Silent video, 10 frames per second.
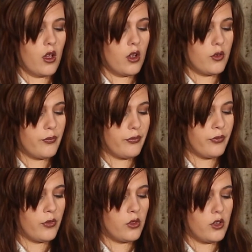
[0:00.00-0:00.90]
Oh,
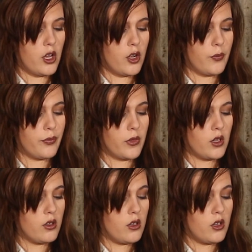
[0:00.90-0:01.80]
no,
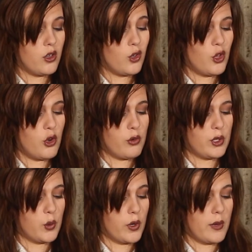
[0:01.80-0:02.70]
you don't
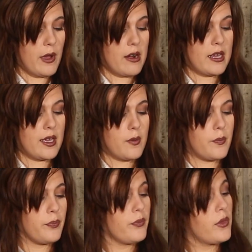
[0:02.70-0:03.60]
need to worry about
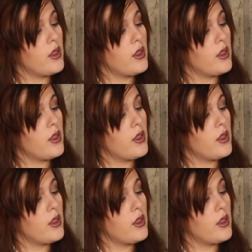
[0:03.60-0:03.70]
him.